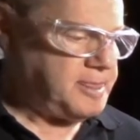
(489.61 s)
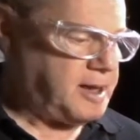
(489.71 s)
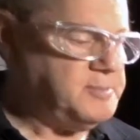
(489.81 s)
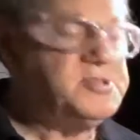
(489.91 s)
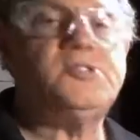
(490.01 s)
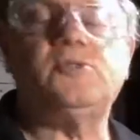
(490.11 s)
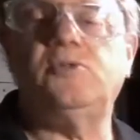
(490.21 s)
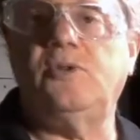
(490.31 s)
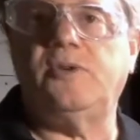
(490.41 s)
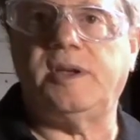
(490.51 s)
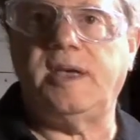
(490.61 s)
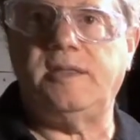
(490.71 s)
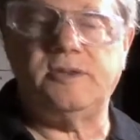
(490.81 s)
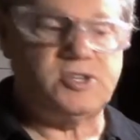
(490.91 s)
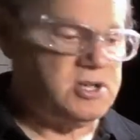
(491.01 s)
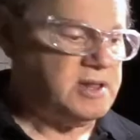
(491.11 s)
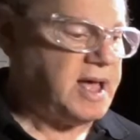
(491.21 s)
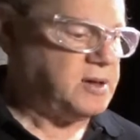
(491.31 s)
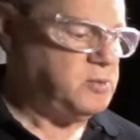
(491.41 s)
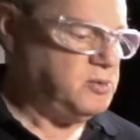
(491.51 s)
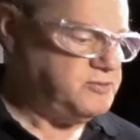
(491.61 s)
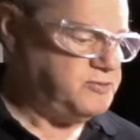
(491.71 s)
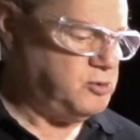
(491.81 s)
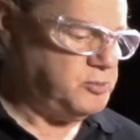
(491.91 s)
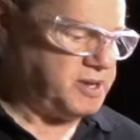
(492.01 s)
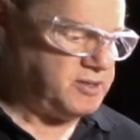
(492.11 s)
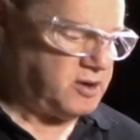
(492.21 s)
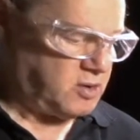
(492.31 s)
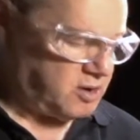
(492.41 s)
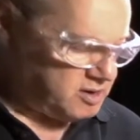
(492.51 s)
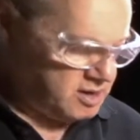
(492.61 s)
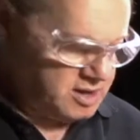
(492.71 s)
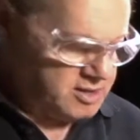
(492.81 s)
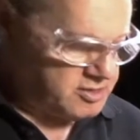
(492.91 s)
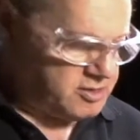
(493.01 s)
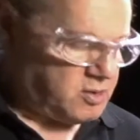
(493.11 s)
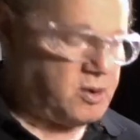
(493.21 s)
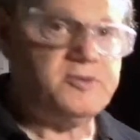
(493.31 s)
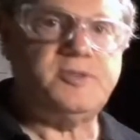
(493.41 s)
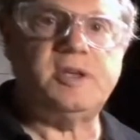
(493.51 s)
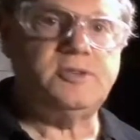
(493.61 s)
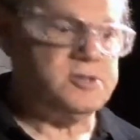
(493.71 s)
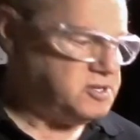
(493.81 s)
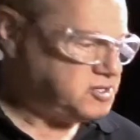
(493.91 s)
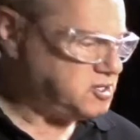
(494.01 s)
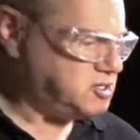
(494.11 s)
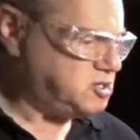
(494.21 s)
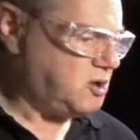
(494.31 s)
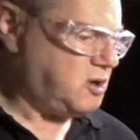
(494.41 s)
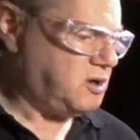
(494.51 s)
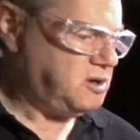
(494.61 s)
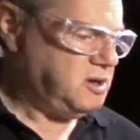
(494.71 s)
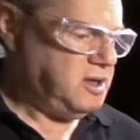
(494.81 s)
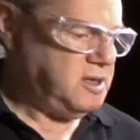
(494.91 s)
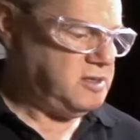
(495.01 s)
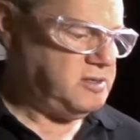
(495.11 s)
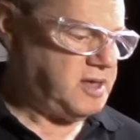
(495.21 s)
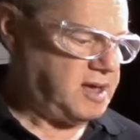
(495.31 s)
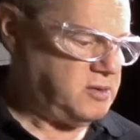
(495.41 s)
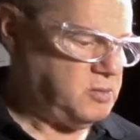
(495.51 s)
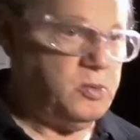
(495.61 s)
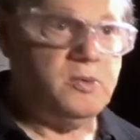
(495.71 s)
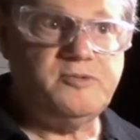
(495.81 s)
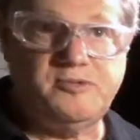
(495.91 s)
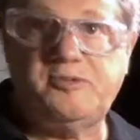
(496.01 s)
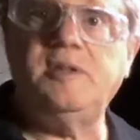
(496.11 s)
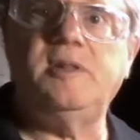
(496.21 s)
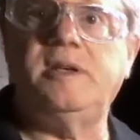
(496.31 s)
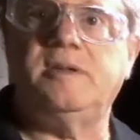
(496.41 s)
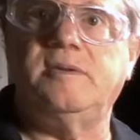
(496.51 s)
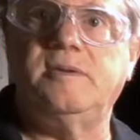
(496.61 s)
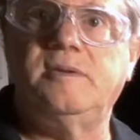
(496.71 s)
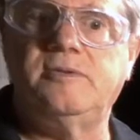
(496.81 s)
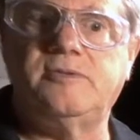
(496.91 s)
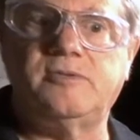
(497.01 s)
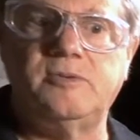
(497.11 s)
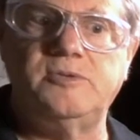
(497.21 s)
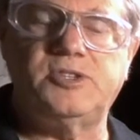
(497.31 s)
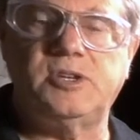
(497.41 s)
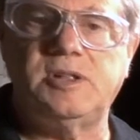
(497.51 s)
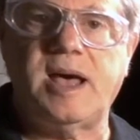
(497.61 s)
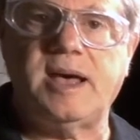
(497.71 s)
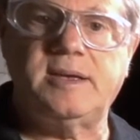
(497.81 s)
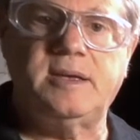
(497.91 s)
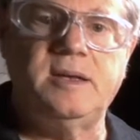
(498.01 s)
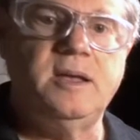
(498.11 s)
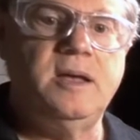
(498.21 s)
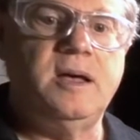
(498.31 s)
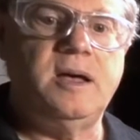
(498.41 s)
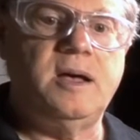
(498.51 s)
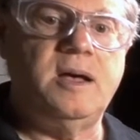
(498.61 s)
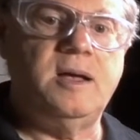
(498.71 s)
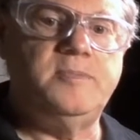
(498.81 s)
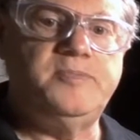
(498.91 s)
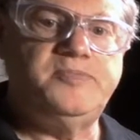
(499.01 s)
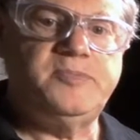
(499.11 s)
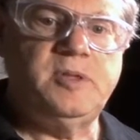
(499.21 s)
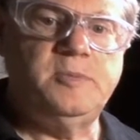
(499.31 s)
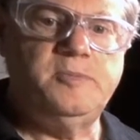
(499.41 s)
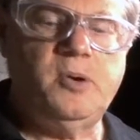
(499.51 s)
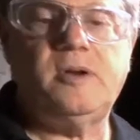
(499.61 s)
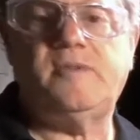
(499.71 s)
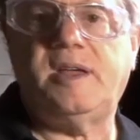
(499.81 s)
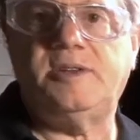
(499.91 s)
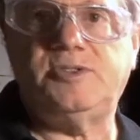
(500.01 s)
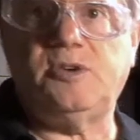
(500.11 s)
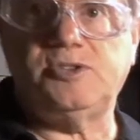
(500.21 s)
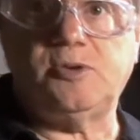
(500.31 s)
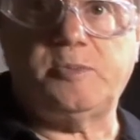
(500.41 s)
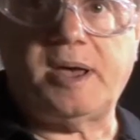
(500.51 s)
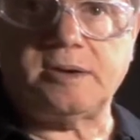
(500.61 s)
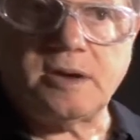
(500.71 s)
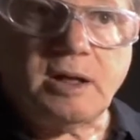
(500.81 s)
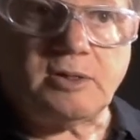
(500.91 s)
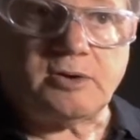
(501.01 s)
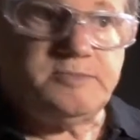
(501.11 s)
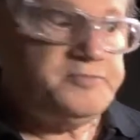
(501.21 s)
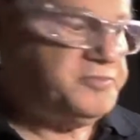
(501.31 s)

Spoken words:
I'm still learning, and the shellac will fool me. There are things on this guitar that will fill in through shellac. Part of that is also about color.